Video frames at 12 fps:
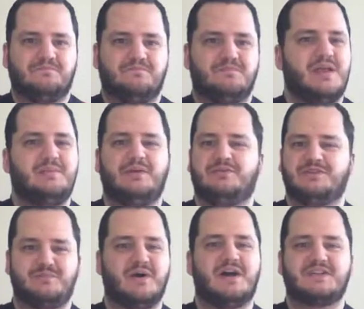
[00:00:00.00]
Maybe it was
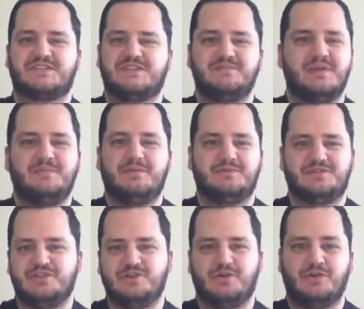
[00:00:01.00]
Boston, maybe it was
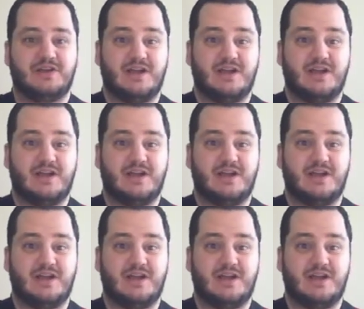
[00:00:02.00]
New York.